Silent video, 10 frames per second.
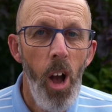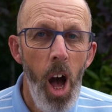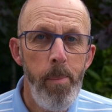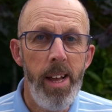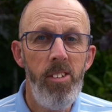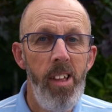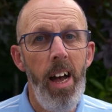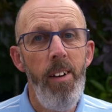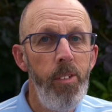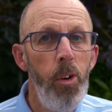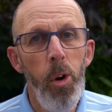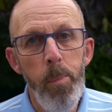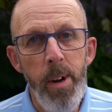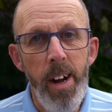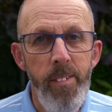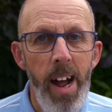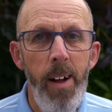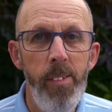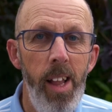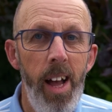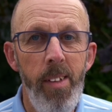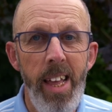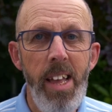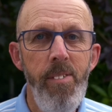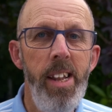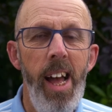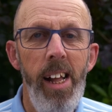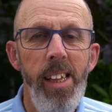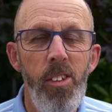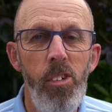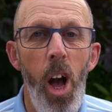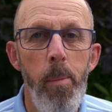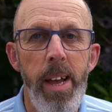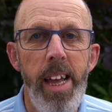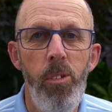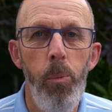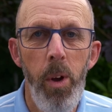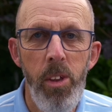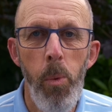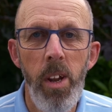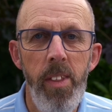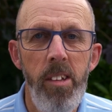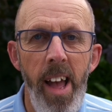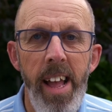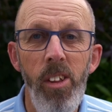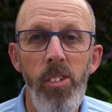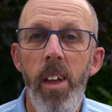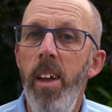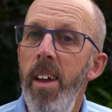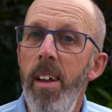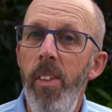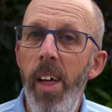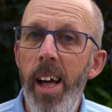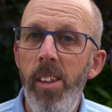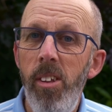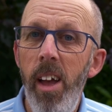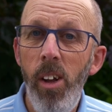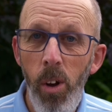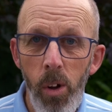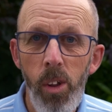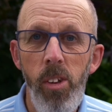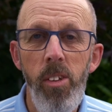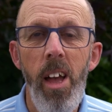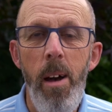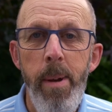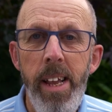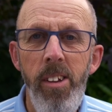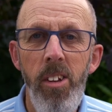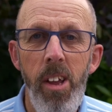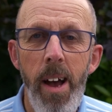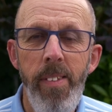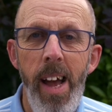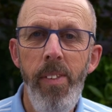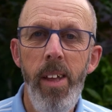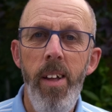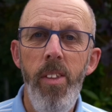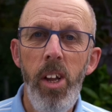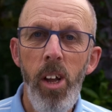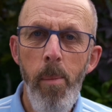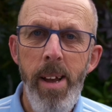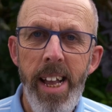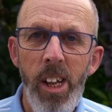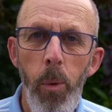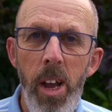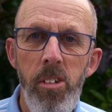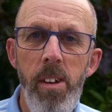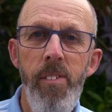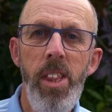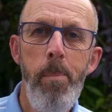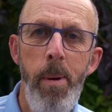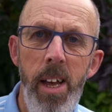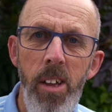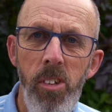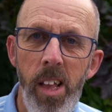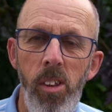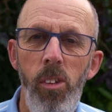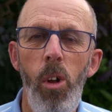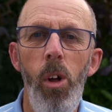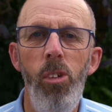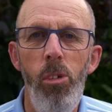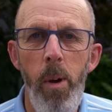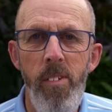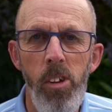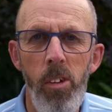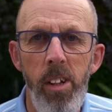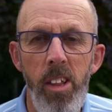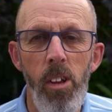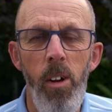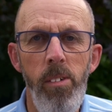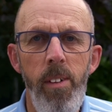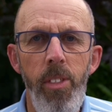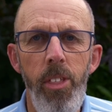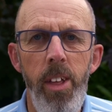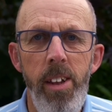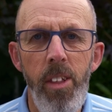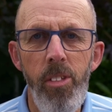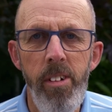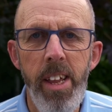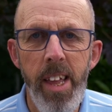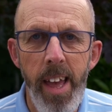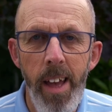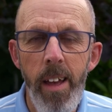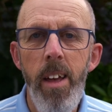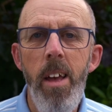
comets that have come around. Like even Halley's comet is, is one of the tails that uh, causes a meteor shower. Now, the, the comet in question for the Perseid is called Swift-Tuttle. It's a one hundred thirty-three year